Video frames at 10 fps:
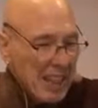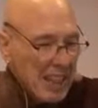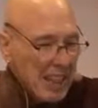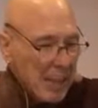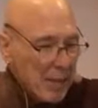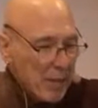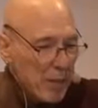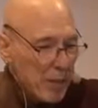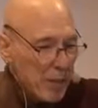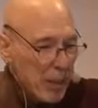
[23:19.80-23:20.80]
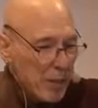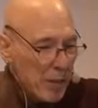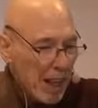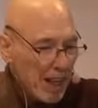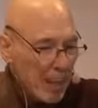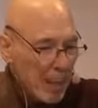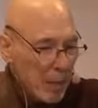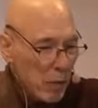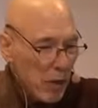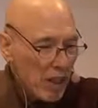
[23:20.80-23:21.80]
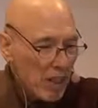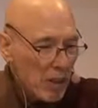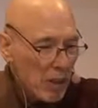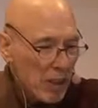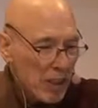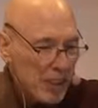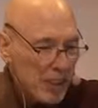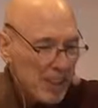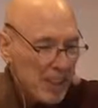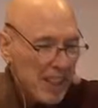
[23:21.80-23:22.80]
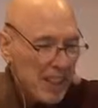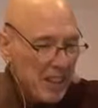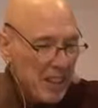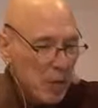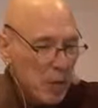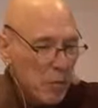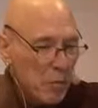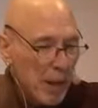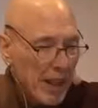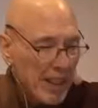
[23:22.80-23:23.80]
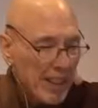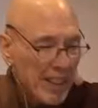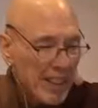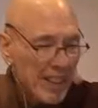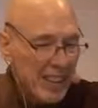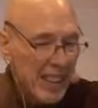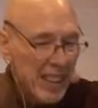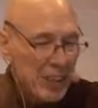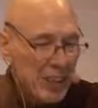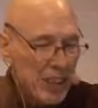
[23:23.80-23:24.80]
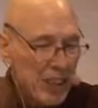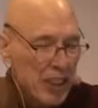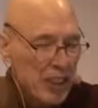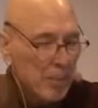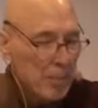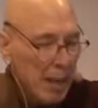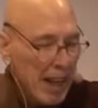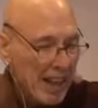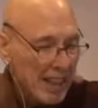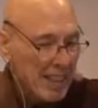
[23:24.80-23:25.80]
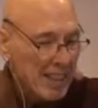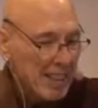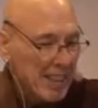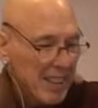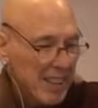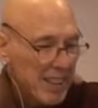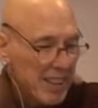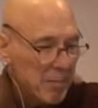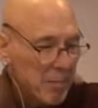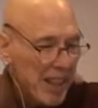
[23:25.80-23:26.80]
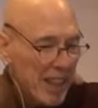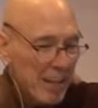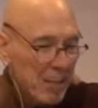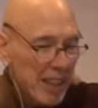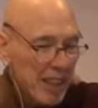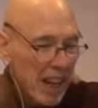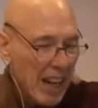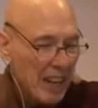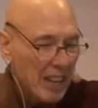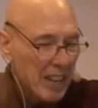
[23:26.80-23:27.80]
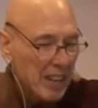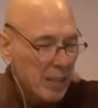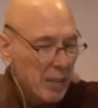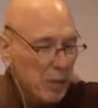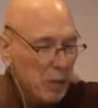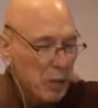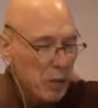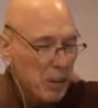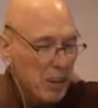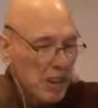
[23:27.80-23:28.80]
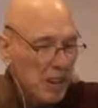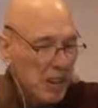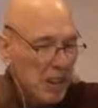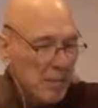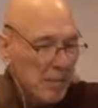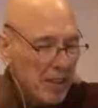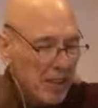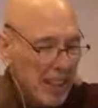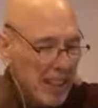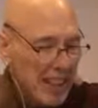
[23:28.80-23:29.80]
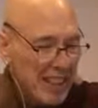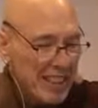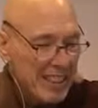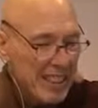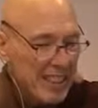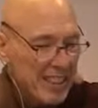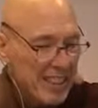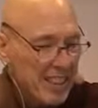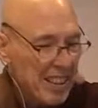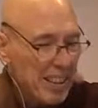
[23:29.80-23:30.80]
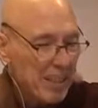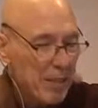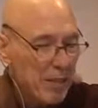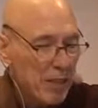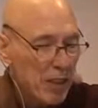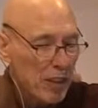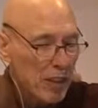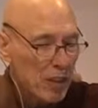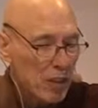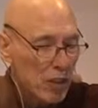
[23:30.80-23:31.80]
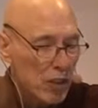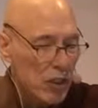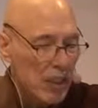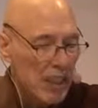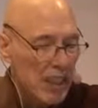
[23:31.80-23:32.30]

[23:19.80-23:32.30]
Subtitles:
A filthy body well adorned like new painted unguent pot. It may beguile a fool, but not a seeker of the further shore.